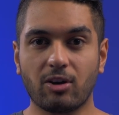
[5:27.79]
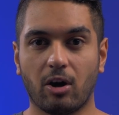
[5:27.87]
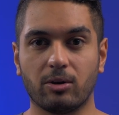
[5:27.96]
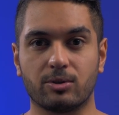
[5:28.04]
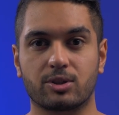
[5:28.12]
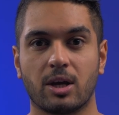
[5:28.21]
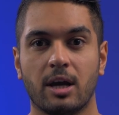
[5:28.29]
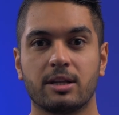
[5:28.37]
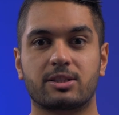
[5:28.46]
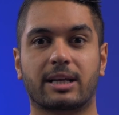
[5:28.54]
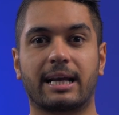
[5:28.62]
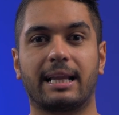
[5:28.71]
host
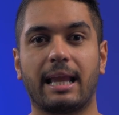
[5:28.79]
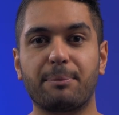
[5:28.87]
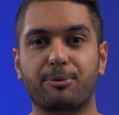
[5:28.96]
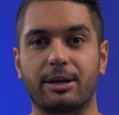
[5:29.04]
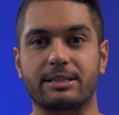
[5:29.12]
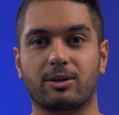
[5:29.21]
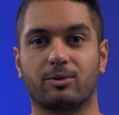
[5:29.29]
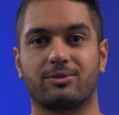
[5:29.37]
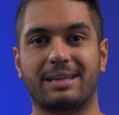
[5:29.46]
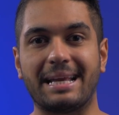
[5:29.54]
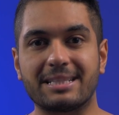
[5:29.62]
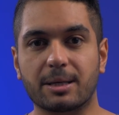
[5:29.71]
to collaborate on
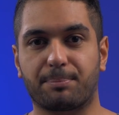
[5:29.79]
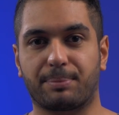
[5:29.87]
data